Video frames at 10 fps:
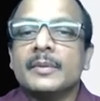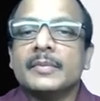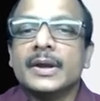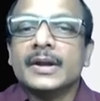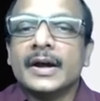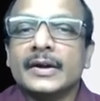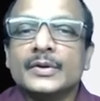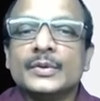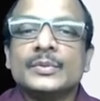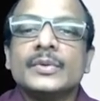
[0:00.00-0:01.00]
made
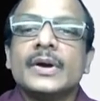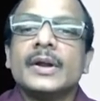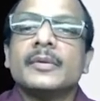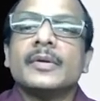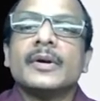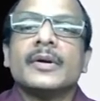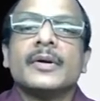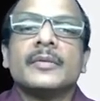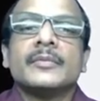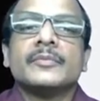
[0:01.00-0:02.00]
undo, and
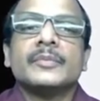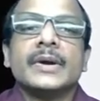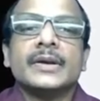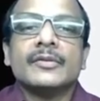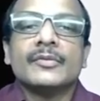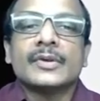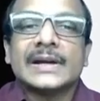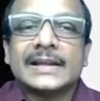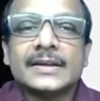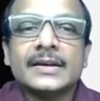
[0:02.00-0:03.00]
by
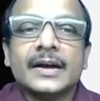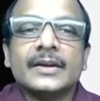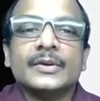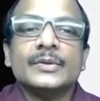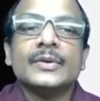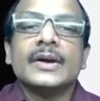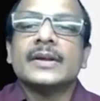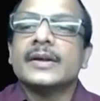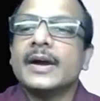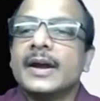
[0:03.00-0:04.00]
clicking undo,
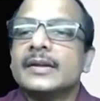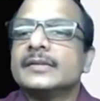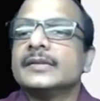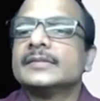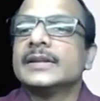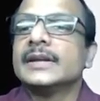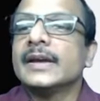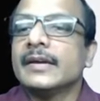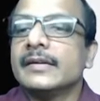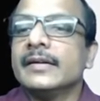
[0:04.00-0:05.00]
I add the thing
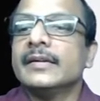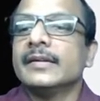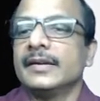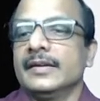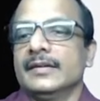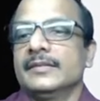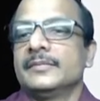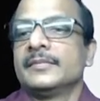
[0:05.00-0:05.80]
again here.